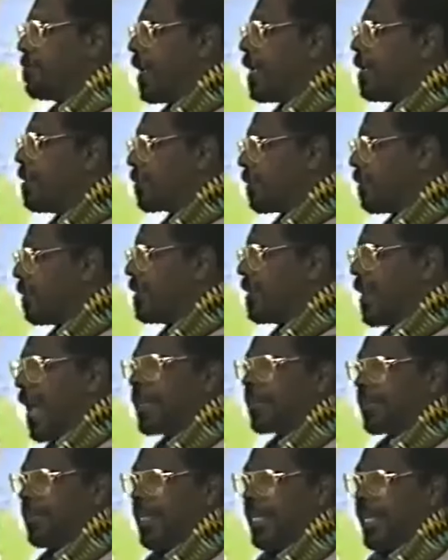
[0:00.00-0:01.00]
racial
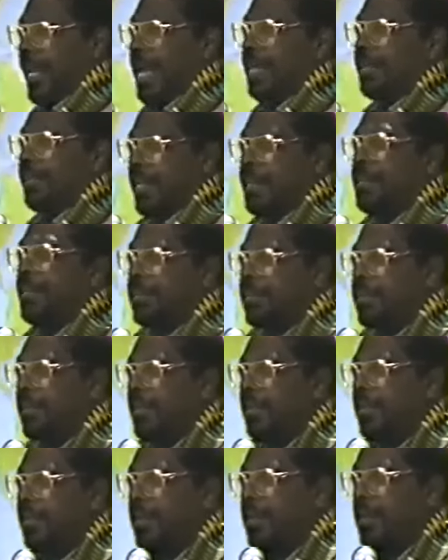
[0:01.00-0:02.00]
and ethnic
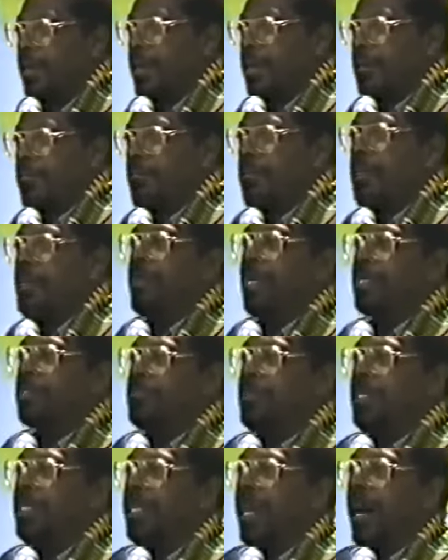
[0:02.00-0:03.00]
identity, we
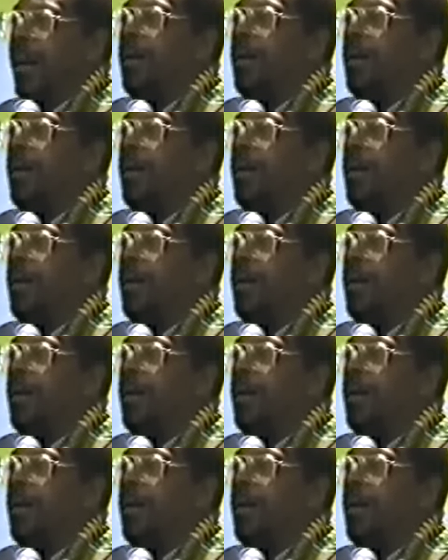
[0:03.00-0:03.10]
must be